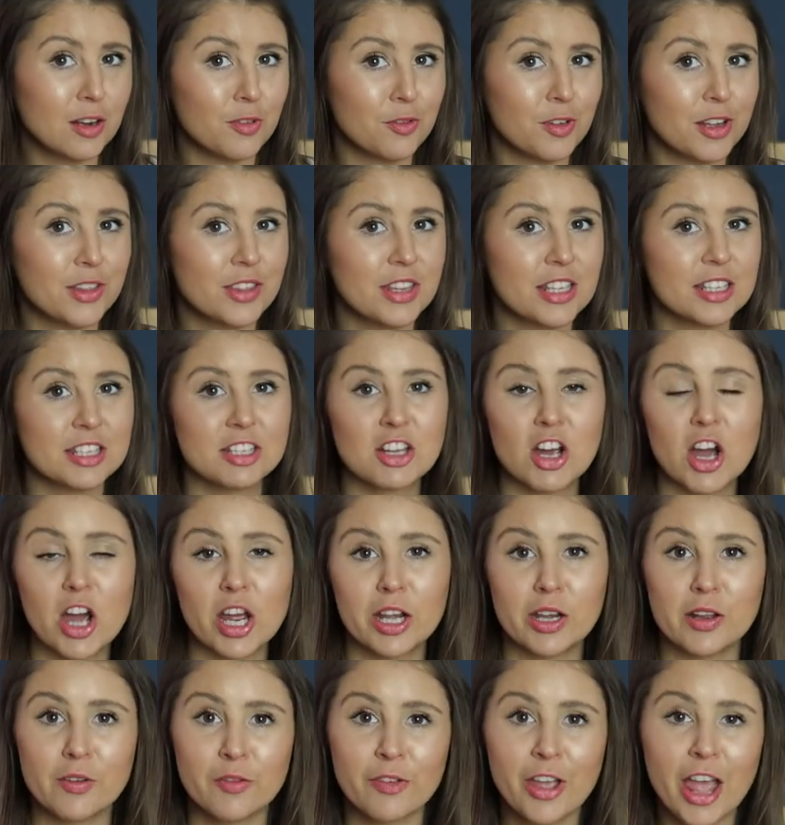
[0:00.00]
loving this
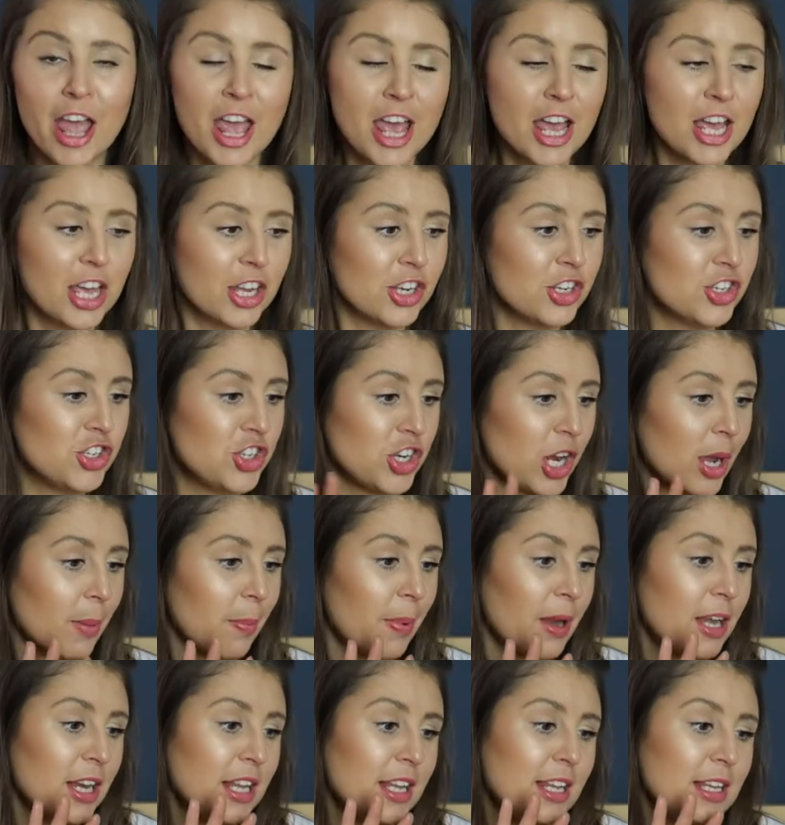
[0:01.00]
kind of
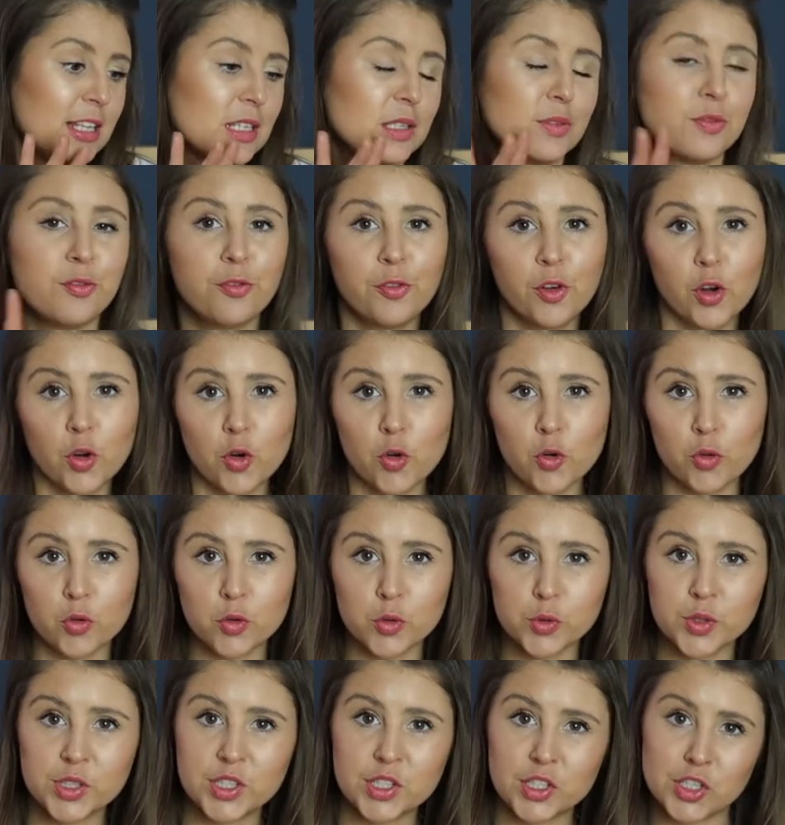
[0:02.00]
Japanese
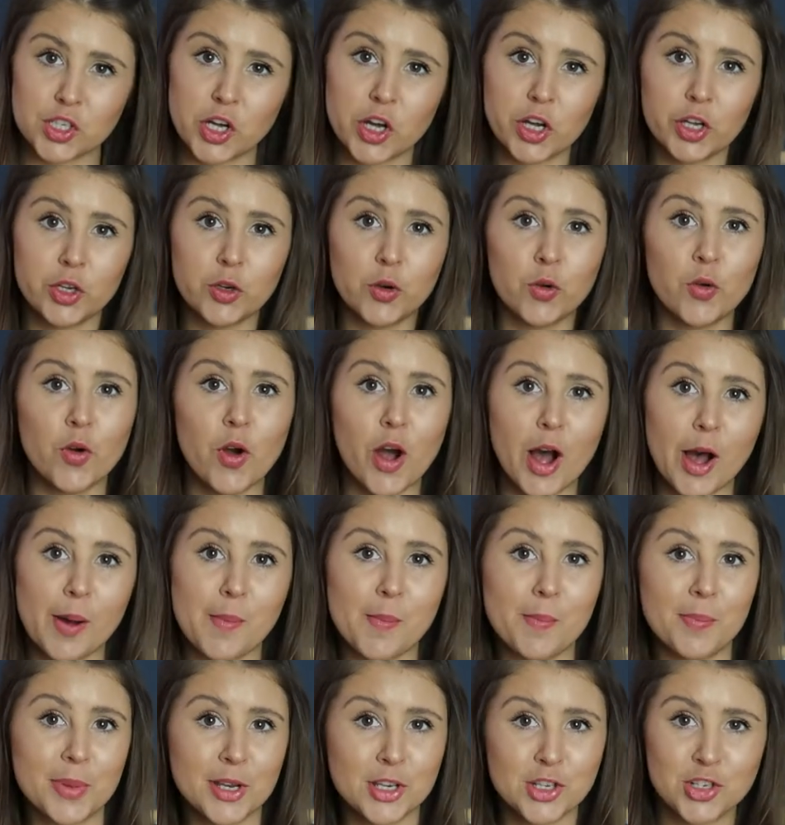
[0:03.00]
floral style
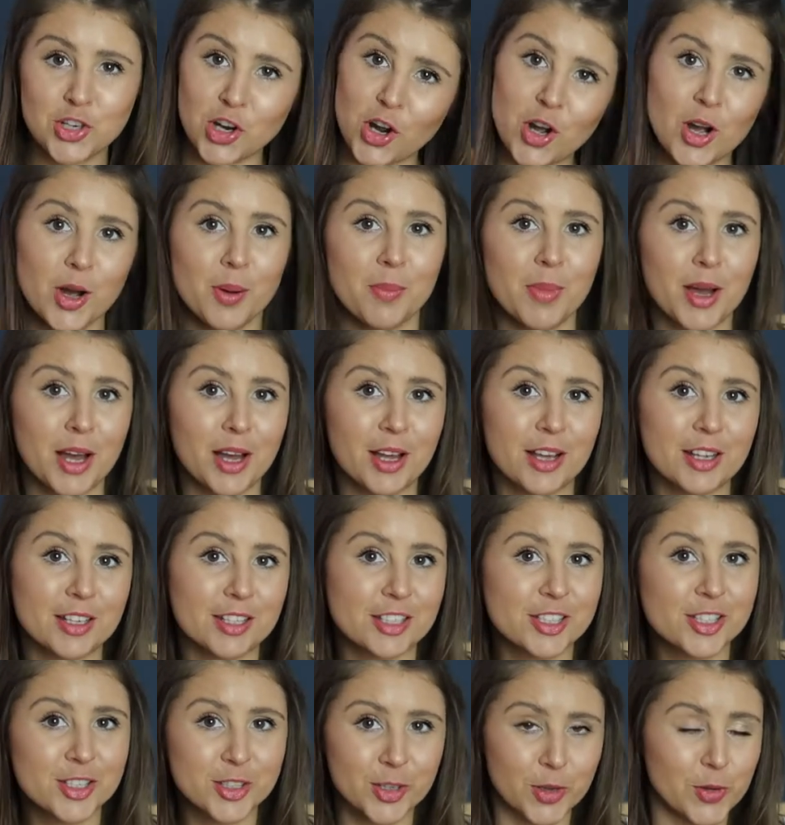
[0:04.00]
um, pyjama
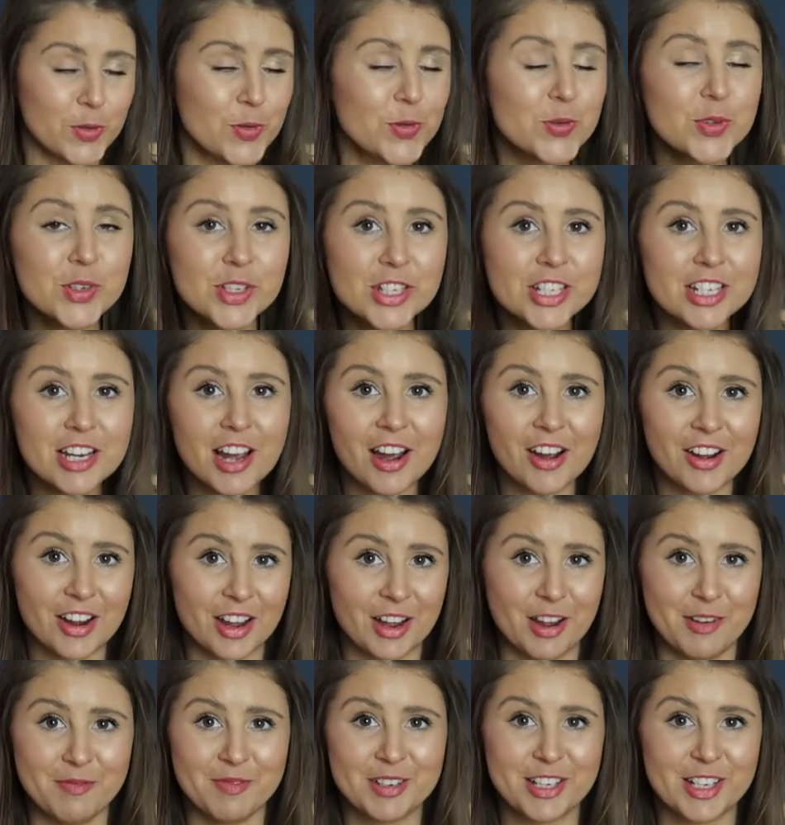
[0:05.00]
suit. I
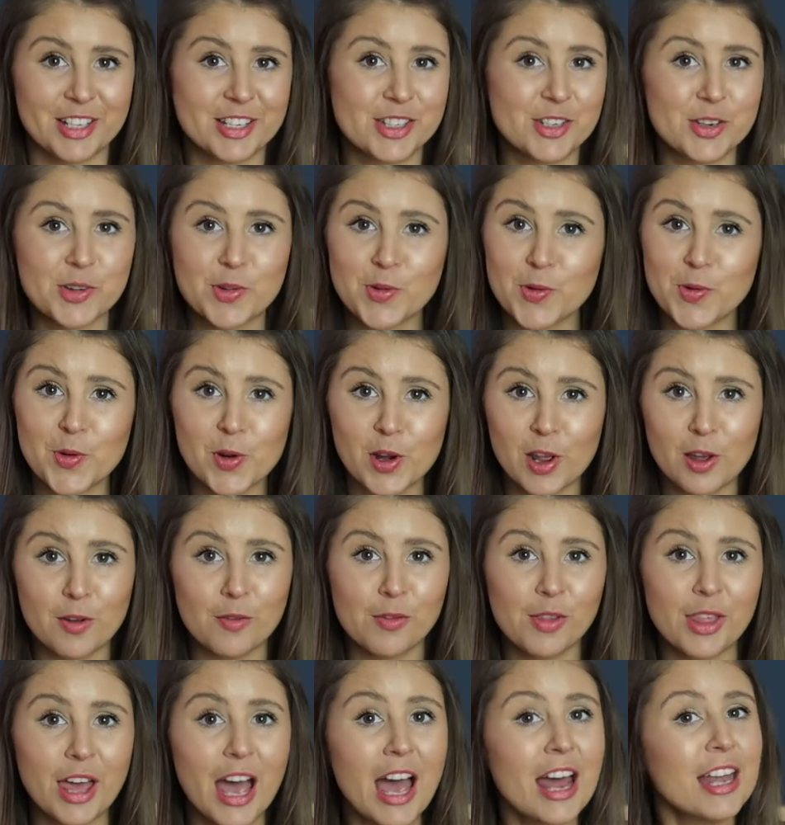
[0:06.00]
am just all
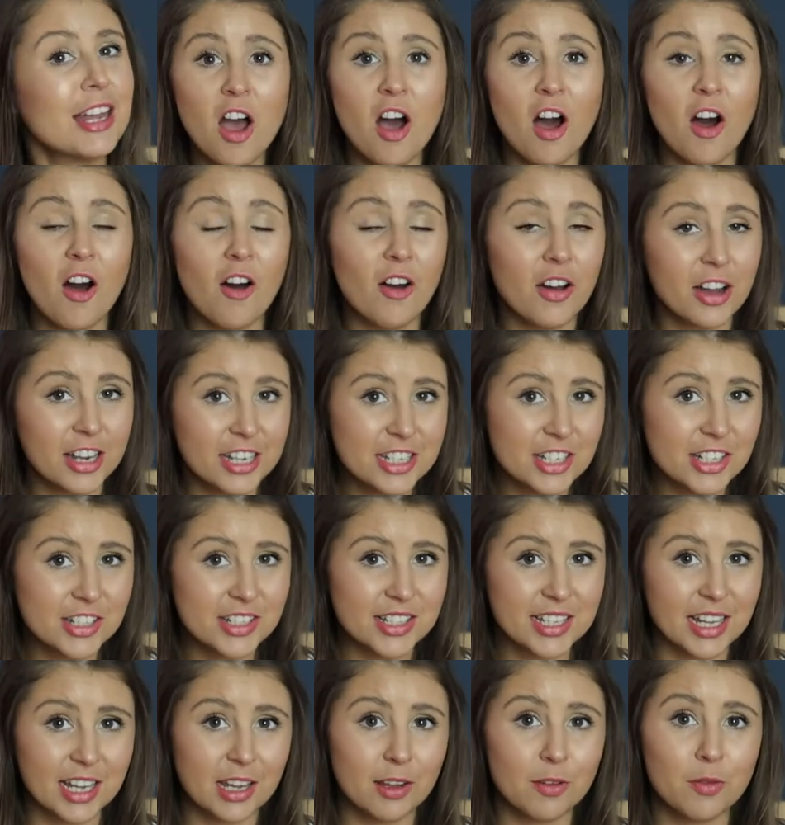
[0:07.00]
over that. I
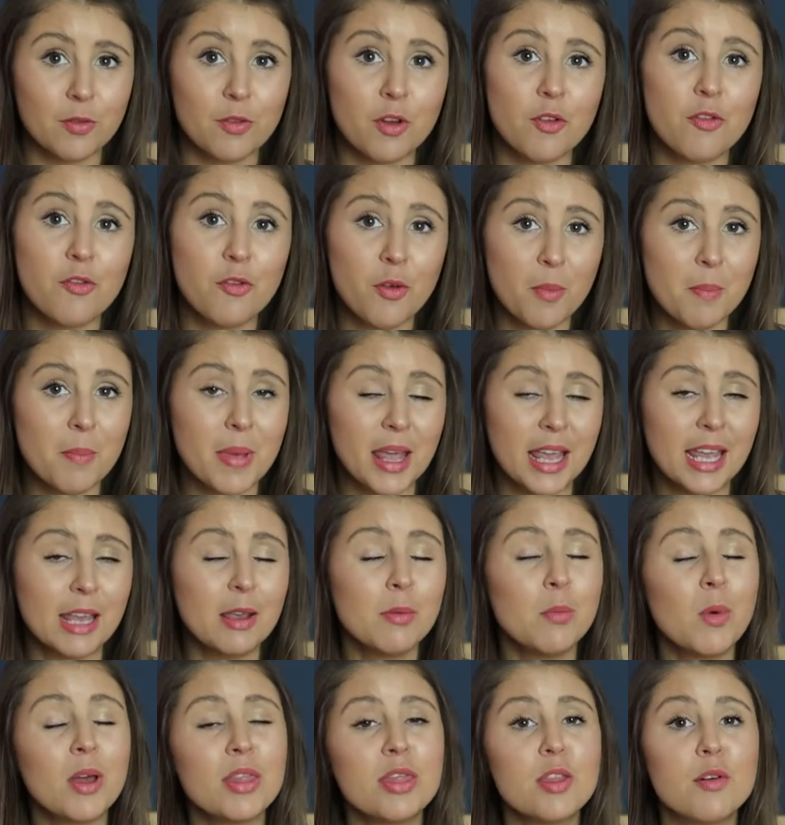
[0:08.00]
just think for me,
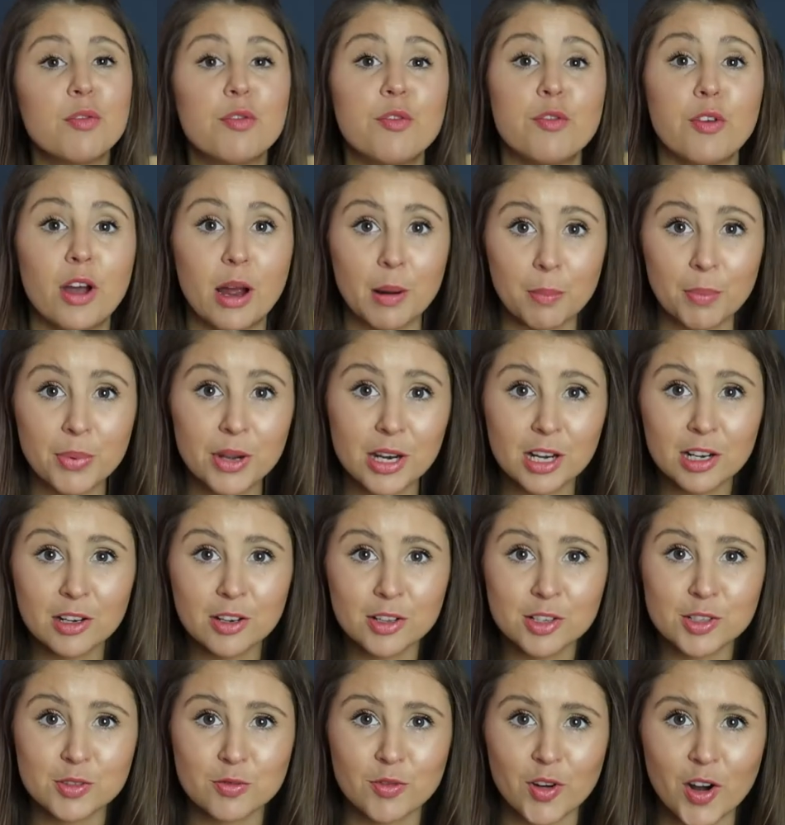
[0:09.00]
when the fabric
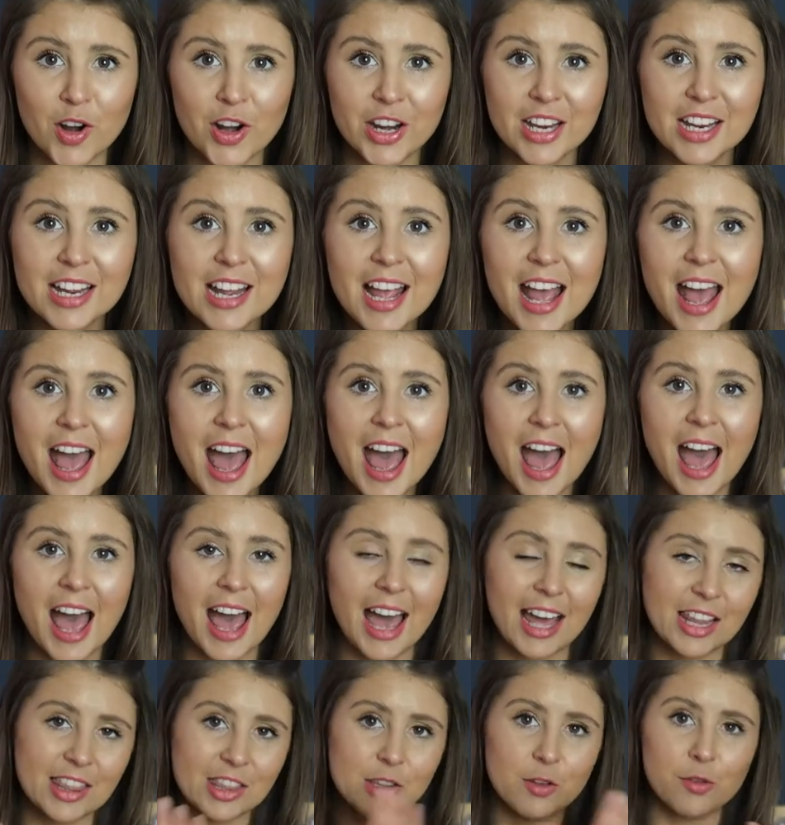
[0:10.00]
looks right
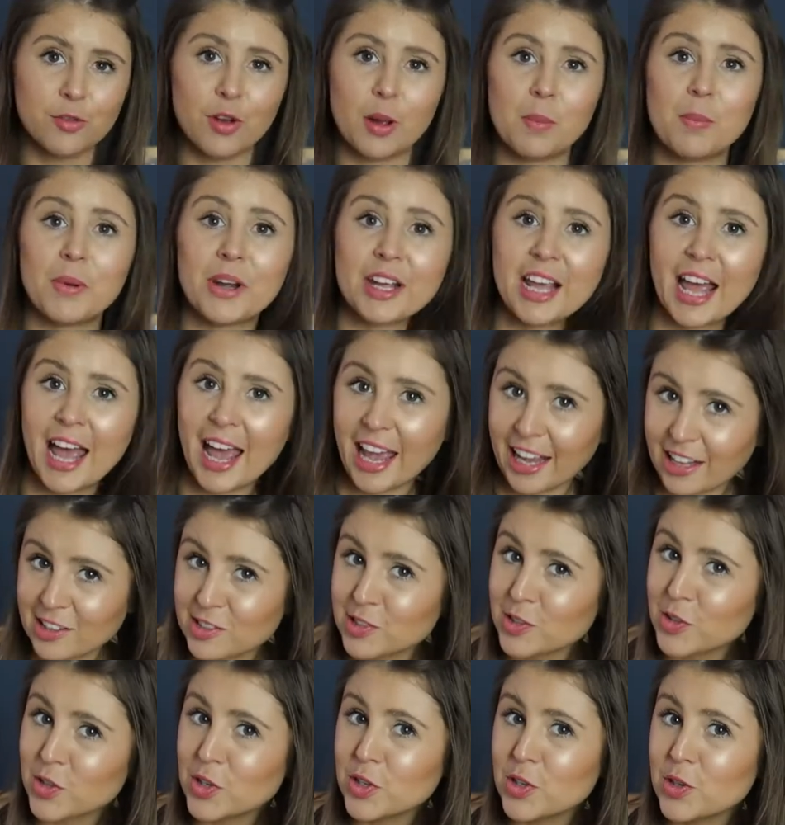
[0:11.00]
and the fabric
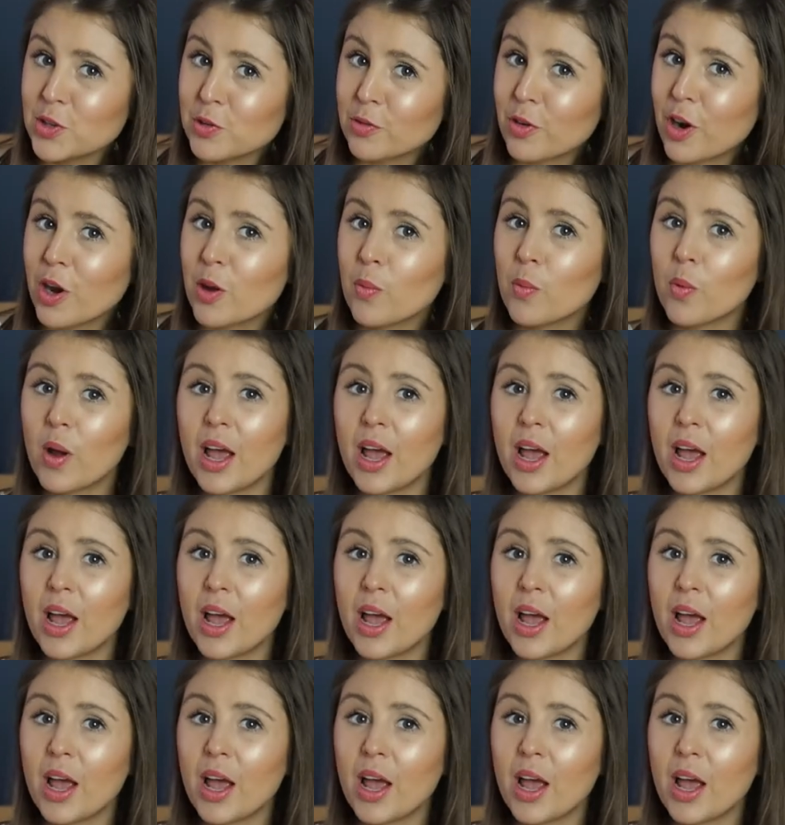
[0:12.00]
hangs on you the right